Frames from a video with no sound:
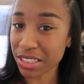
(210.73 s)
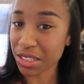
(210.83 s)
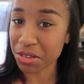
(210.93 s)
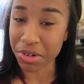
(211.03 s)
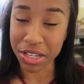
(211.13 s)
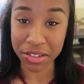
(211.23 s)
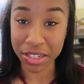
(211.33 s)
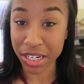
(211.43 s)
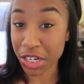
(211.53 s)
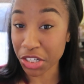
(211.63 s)
tell whether
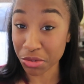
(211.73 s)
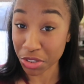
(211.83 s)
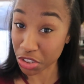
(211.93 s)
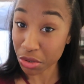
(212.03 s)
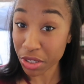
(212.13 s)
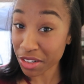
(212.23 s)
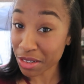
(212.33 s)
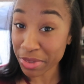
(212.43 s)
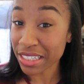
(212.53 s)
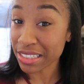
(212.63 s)
or not you were joking
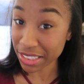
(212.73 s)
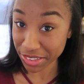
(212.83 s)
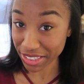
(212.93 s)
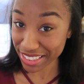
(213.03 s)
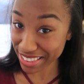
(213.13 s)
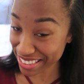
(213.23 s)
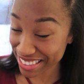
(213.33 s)
or being serious.